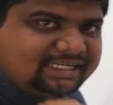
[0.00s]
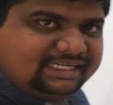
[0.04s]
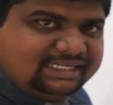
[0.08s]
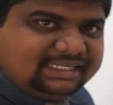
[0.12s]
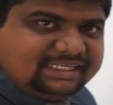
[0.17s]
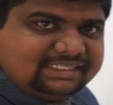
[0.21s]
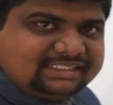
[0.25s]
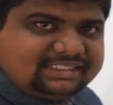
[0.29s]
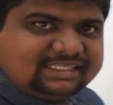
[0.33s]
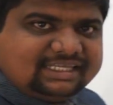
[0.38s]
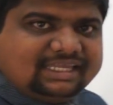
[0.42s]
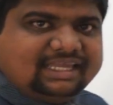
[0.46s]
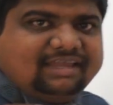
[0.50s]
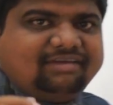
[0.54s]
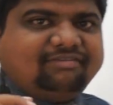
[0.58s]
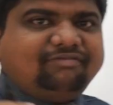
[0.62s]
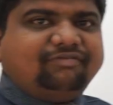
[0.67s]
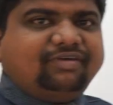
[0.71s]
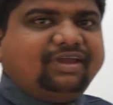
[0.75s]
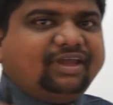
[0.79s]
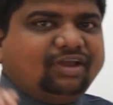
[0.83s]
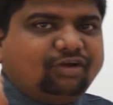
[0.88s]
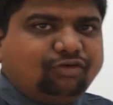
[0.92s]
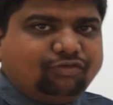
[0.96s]
is a
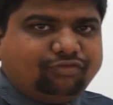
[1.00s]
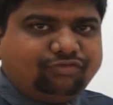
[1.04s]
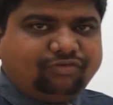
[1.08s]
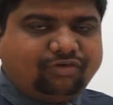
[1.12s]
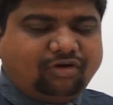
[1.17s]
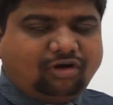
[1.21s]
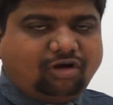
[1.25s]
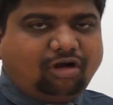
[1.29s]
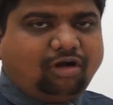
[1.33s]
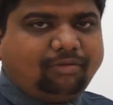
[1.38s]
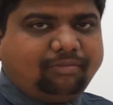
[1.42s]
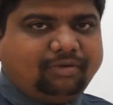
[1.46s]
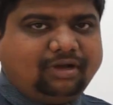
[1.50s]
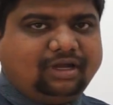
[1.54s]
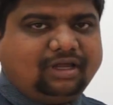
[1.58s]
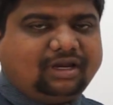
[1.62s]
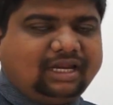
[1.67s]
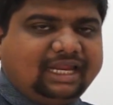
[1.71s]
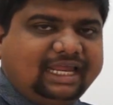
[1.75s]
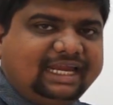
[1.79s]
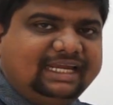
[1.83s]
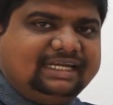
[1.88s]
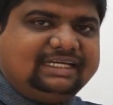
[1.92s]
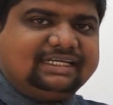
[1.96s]
waveform, or
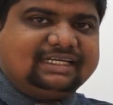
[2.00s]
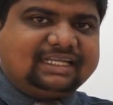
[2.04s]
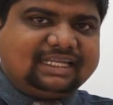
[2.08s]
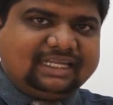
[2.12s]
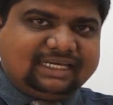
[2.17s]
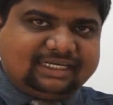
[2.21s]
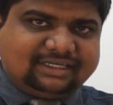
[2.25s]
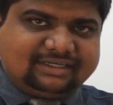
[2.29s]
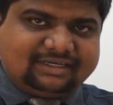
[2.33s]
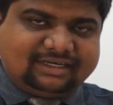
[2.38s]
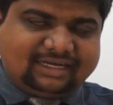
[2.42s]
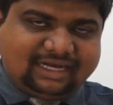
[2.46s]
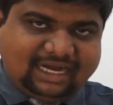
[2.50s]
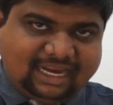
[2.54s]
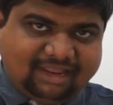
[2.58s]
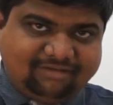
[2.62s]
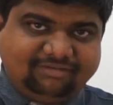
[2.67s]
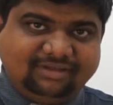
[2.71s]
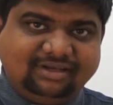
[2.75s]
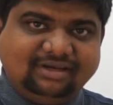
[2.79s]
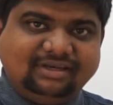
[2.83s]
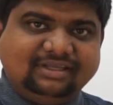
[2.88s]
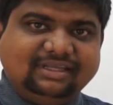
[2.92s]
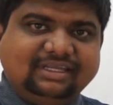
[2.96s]
light can
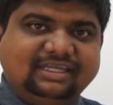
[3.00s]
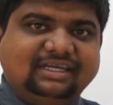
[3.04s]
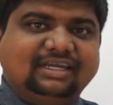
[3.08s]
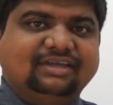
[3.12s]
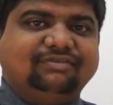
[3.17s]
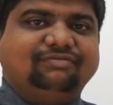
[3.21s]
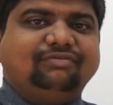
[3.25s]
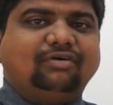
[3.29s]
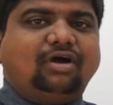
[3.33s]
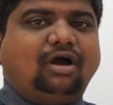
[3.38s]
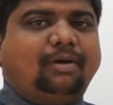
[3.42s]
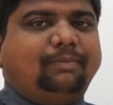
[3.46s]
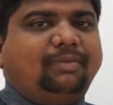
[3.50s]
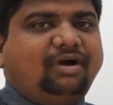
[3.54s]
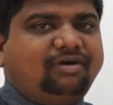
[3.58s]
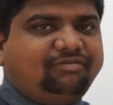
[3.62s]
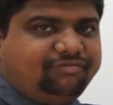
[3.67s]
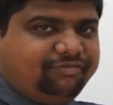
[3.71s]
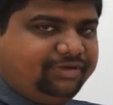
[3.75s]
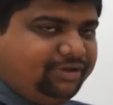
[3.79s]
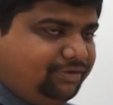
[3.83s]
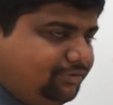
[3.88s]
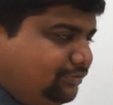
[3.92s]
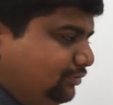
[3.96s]
travel in a form
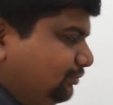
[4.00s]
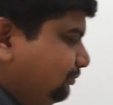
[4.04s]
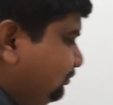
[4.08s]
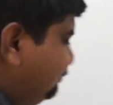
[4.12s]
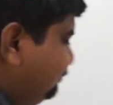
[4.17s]
of wave.